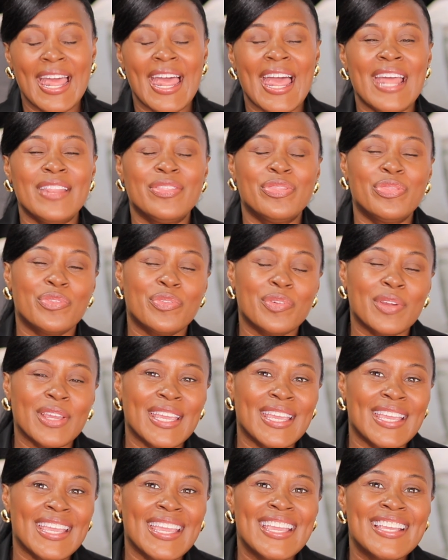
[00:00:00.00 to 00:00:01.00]
And
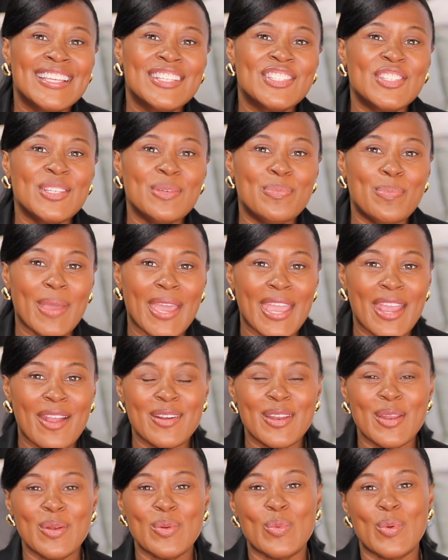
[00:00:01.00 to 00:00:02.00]
three, she
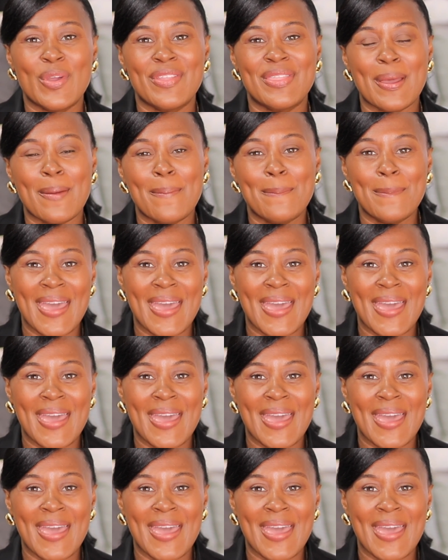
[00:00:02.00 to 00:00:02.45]
paired it with a